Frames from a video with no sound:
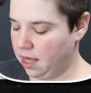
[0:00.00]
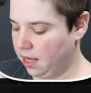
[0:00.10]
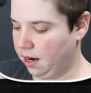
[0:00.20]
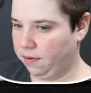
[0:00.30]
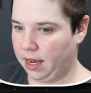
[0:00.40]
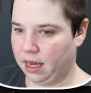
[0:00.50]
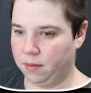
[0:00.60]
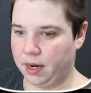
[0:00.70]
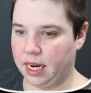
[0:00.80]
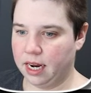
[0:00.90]
And then if I
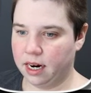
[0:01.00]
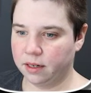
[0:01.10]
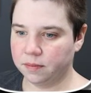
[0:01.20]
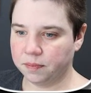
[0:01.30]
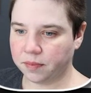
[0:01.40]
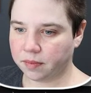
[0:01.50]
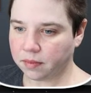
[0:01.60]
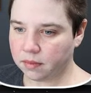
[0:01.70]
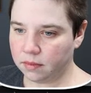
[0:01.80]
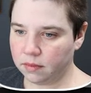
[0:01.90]
come in here,
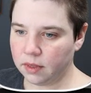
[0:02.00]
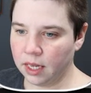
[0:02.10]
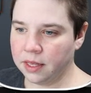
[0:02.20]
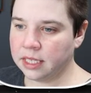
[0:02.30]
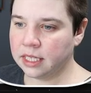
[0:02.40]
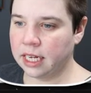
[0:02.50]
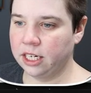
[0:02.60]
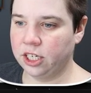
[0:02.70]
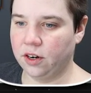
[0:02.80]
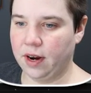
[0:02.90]
this is going
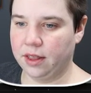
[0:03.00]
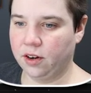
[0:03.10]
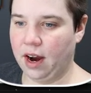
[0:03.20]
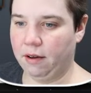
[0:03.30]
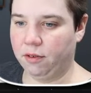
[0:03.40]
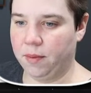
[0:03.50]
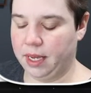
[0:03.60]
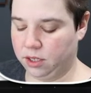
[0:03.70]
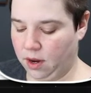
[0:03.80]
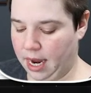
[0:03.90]
to generate the graph for
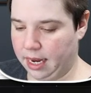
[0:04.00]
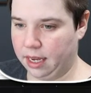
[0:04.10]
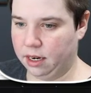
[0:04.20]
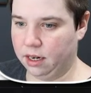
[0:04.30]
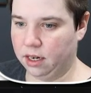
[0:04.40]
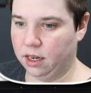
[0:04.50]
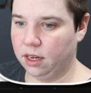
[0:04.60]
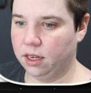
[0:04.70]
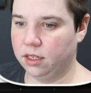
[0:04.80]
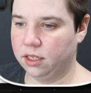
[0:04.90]
me. So I can
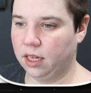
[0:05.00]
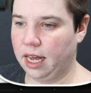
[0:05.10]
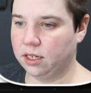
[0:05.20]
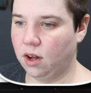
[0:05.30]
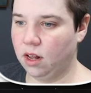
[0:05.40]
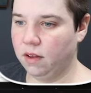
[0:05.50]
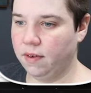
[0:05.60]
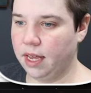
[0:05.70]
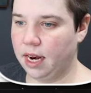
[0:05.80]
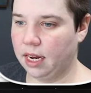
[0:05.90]
select all
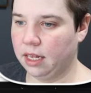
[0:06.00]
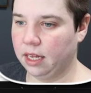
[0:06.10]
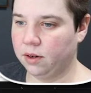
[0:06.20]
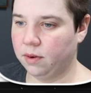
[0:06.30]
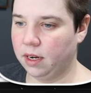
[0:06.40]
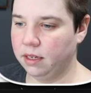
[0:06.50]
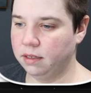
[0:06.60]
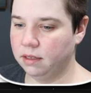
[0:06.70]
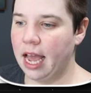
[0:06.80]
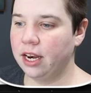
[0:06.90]
of it and click
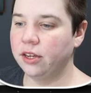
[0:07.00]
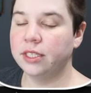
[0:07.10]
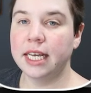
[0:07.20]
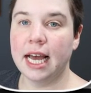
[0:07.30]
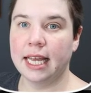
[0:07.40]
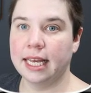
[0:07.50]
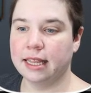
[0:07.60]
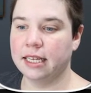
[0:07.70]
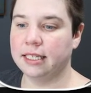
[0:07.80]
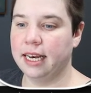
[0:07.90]
run. And you see I
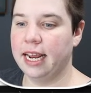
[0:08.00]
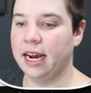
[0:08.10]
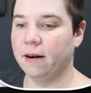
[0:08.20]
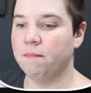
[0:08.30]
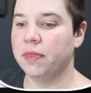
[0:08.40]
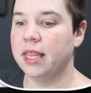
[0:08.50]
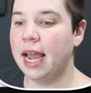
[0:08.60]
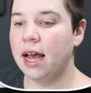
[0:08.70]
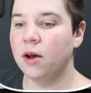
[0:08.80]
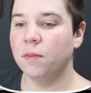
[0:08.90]
get this in here.
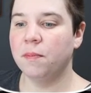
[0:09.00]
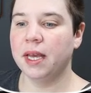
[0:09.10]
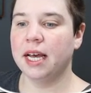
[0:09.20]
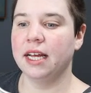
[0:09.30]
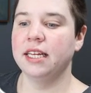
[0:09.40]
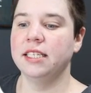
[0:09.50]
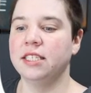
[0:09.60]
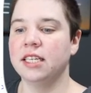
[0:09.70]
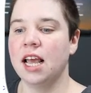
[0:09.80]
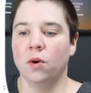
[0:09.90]
Now,
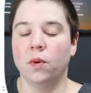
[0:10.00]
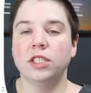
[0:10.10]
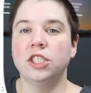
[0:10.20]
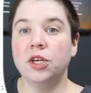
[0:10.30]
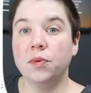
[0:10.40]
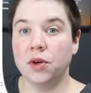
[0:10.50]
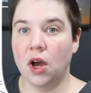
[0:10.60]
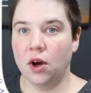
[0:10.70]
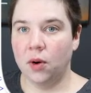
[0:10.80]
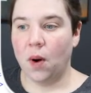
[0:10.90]
because once you
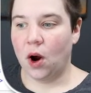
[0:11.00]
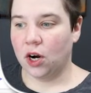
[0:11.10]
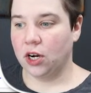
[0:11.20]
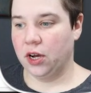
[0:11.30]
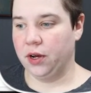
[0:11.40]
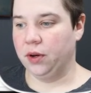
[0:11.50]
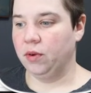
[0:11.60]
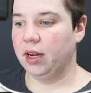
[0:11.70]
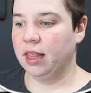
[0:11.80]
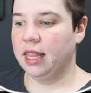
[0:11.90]
know R
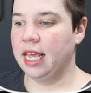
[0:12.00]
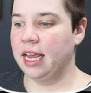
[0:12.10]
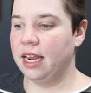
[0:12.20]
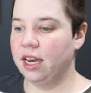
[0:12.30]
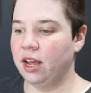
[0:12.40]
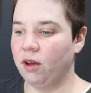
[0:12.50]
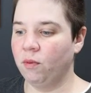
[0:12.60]
code, then